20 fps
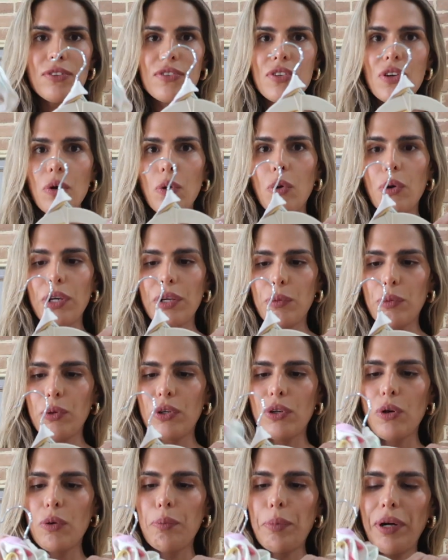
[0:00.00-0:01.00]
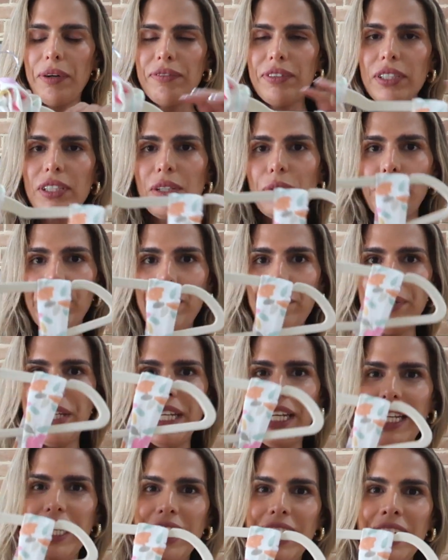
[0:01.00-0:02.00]
so it would go perfectly with the
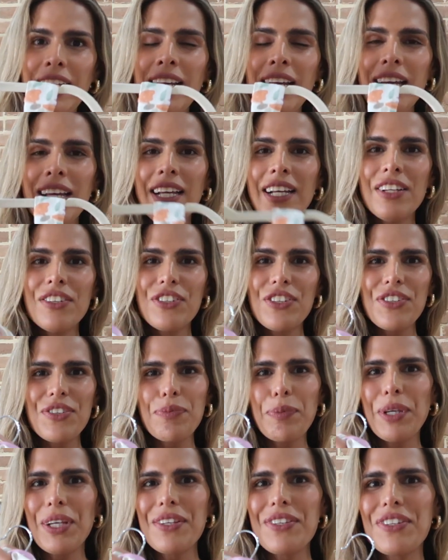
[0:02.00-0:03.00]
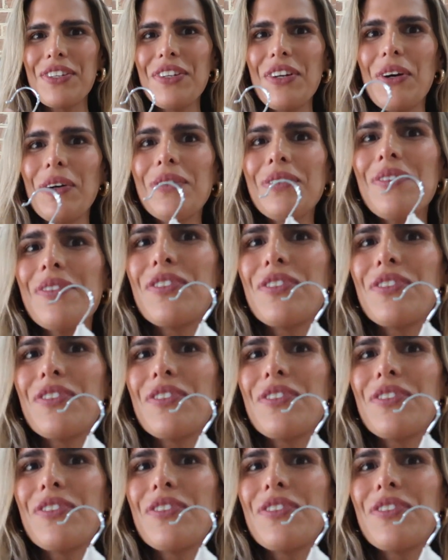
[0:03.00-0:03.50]
bikini, just because, you know,